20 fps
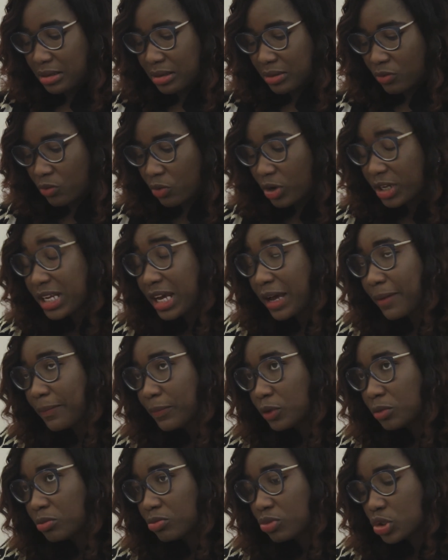what
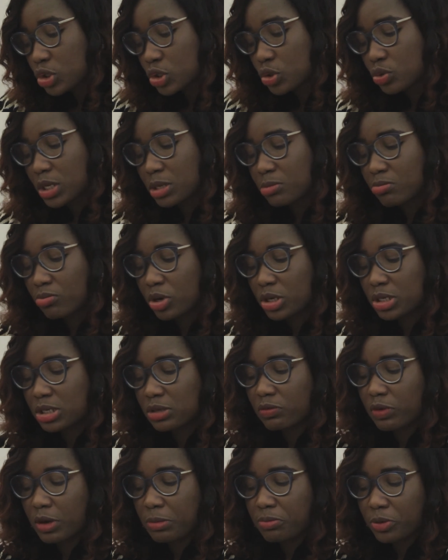happened between Money
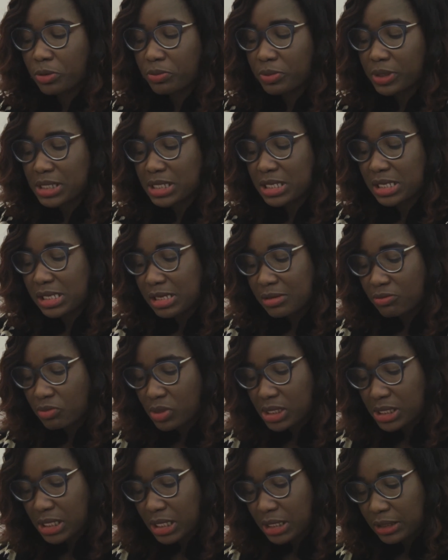Web Property
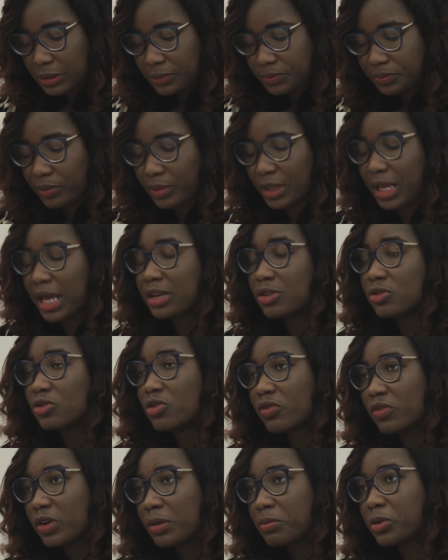Limited and
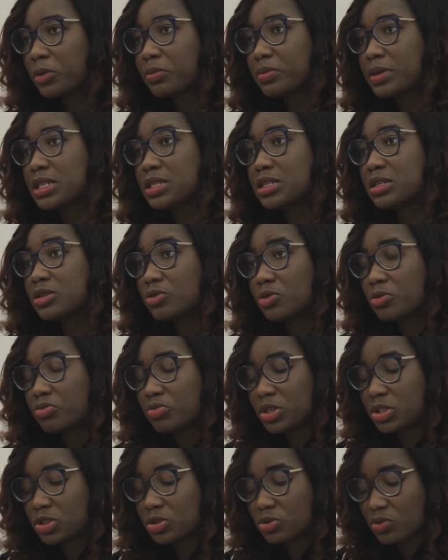Nova Property Group
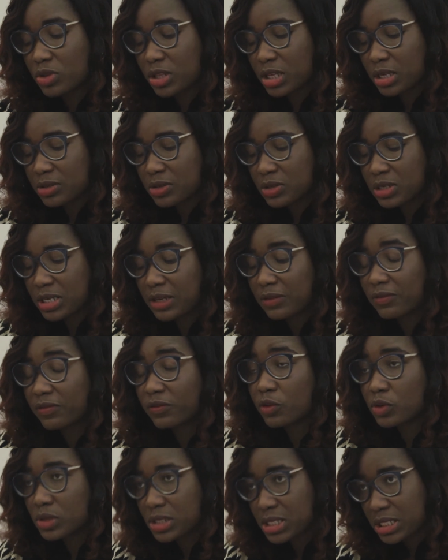in
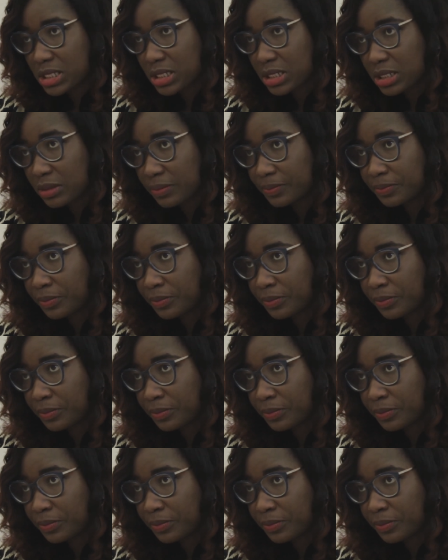2014,